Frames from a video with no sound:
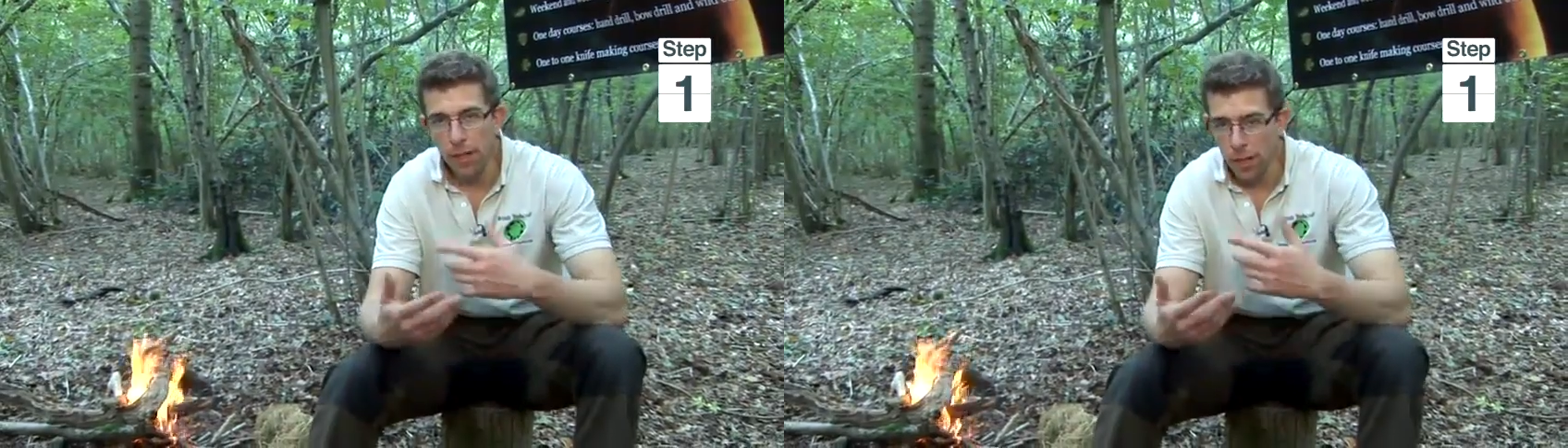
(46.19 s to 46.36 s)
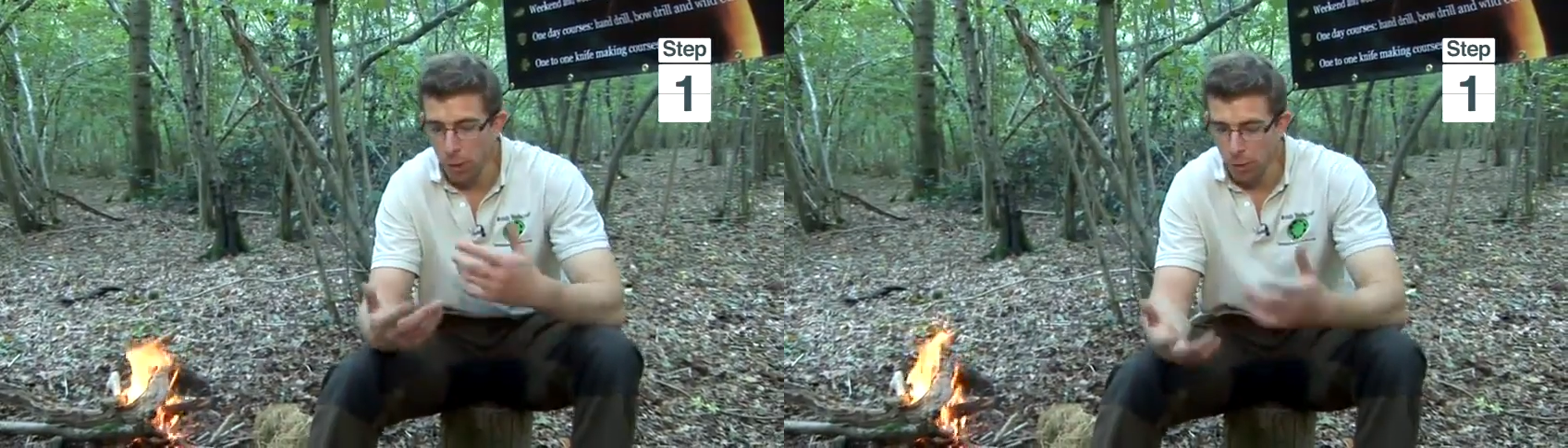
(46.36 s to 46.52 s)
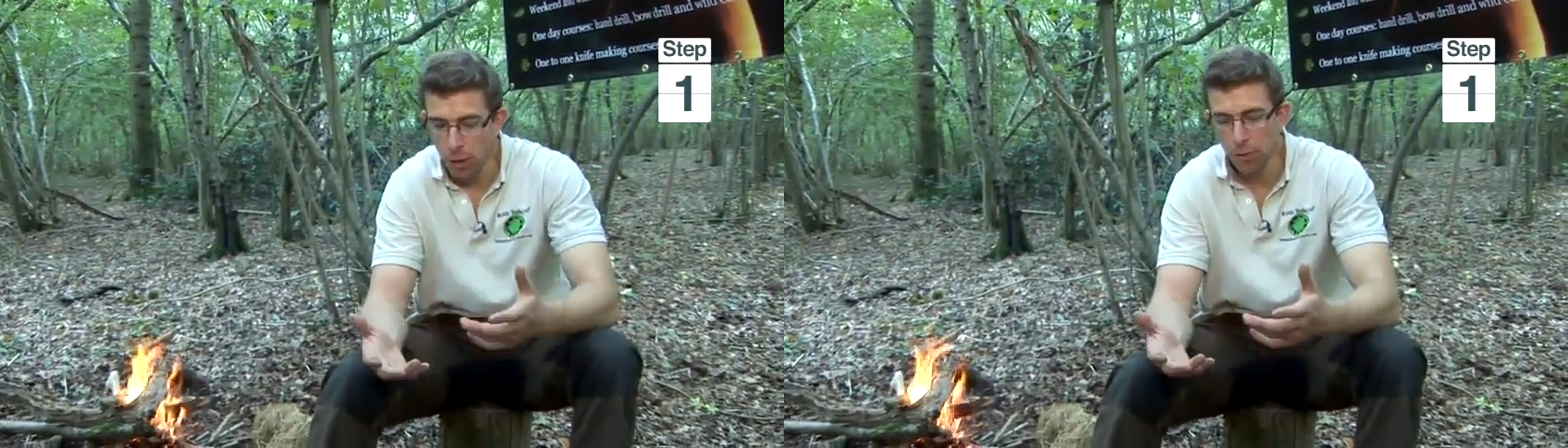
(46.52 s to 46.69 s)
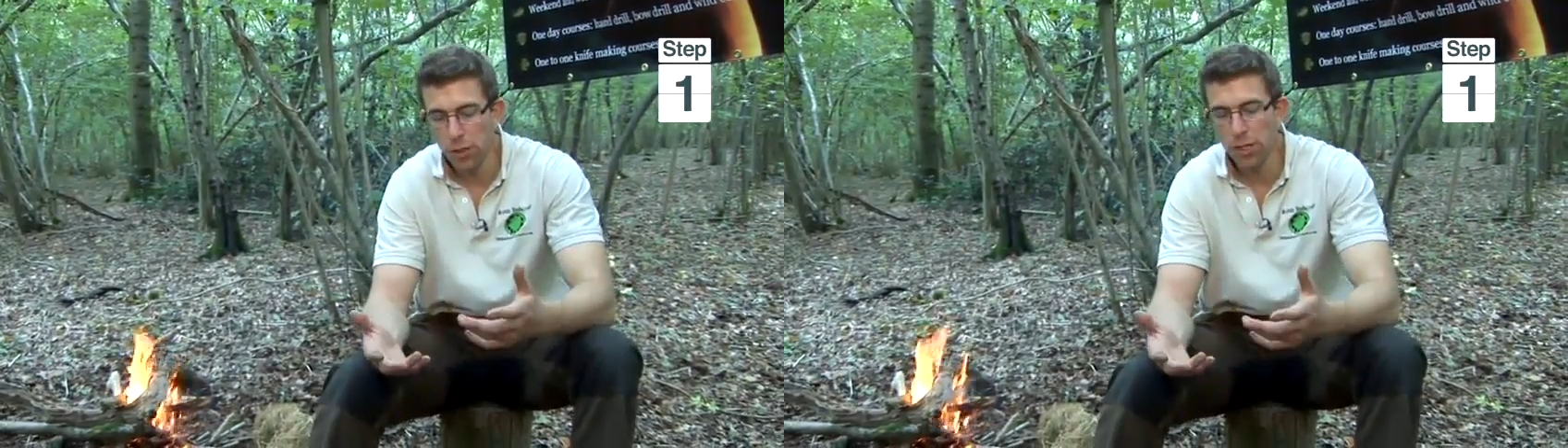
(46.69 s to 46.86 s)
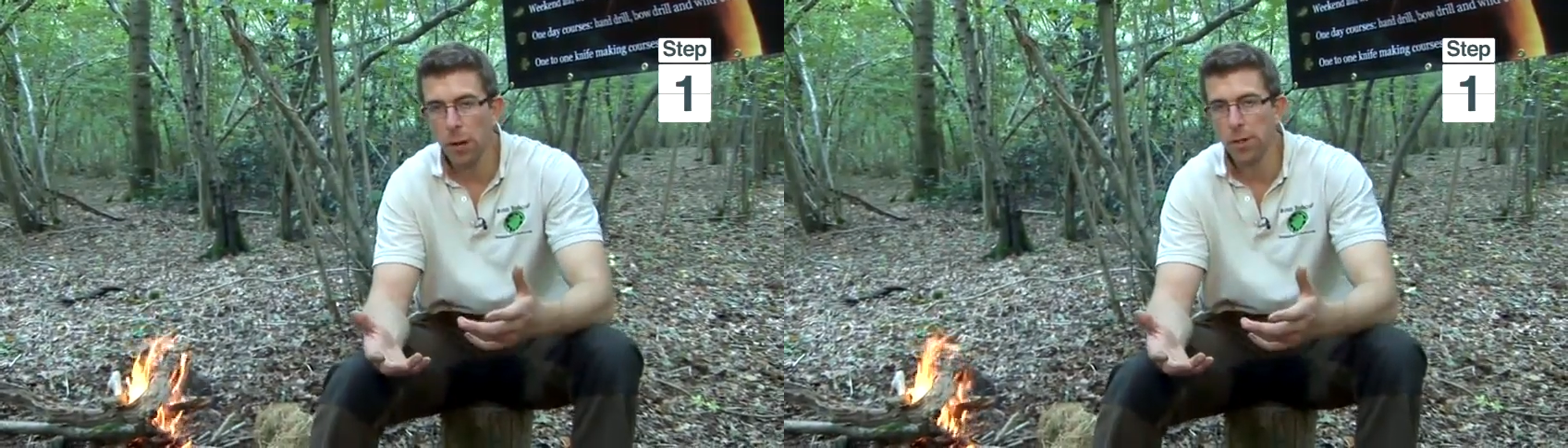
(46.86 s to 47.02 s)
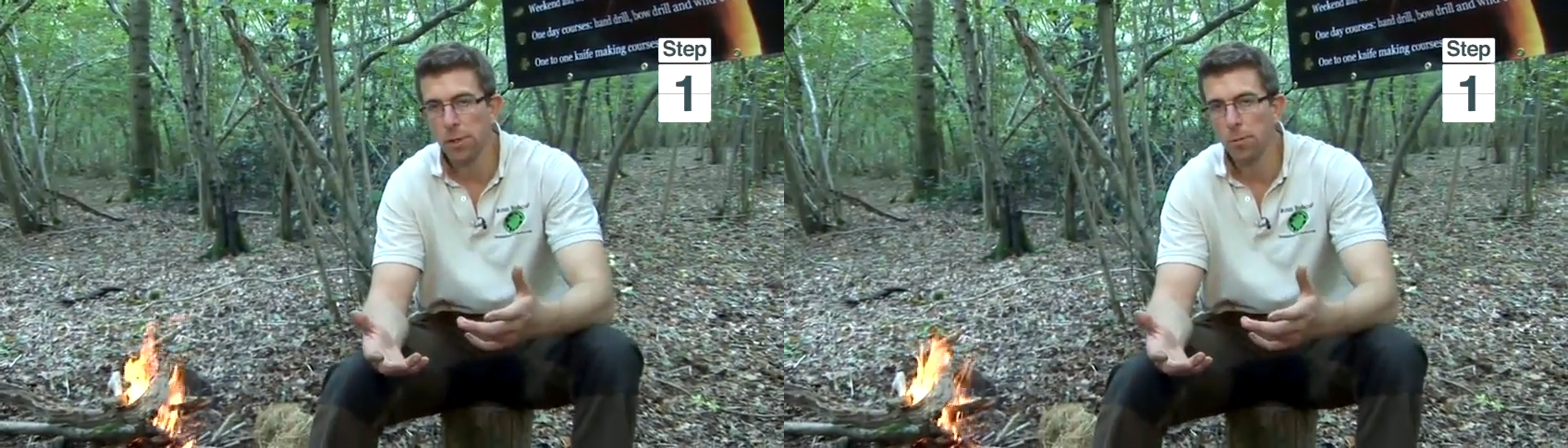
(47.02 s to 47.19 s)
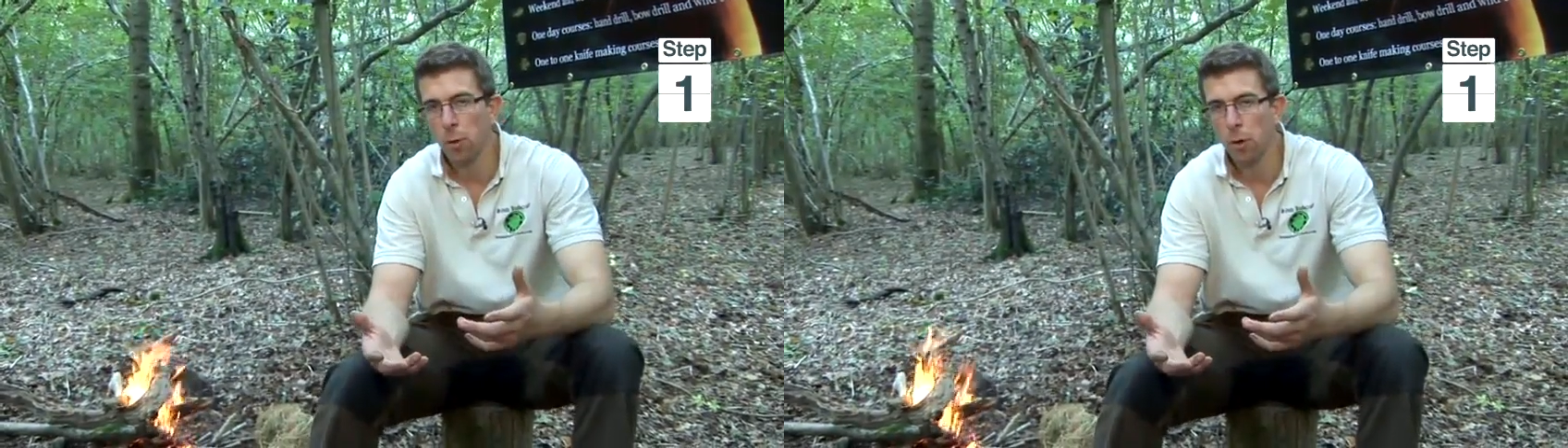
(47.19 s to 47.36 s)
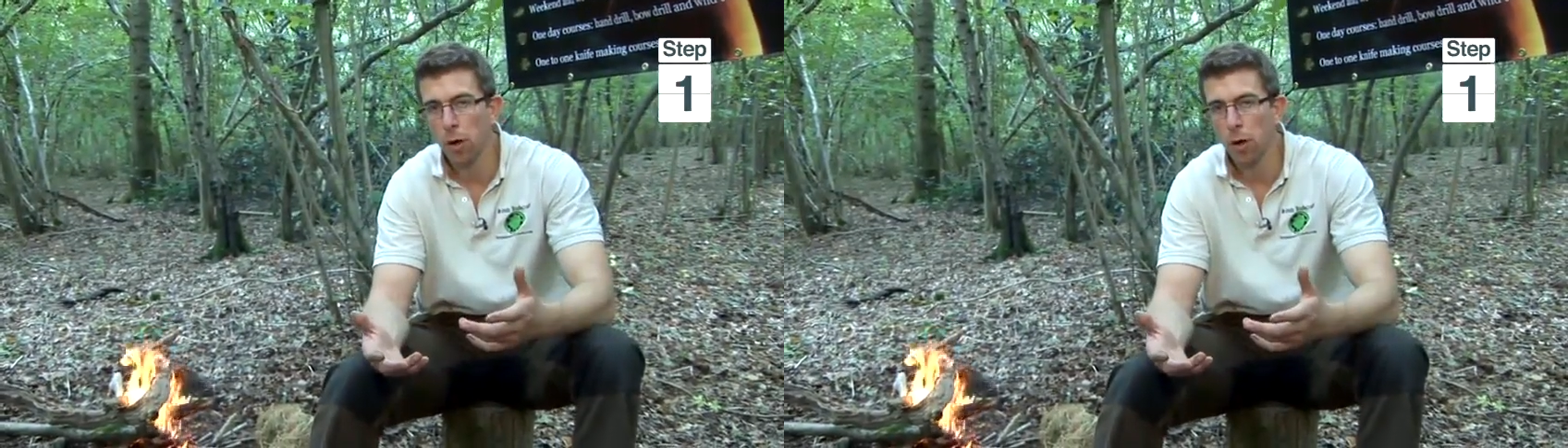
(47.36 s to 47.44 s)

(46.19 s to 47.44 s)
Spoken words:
You can obviously go into more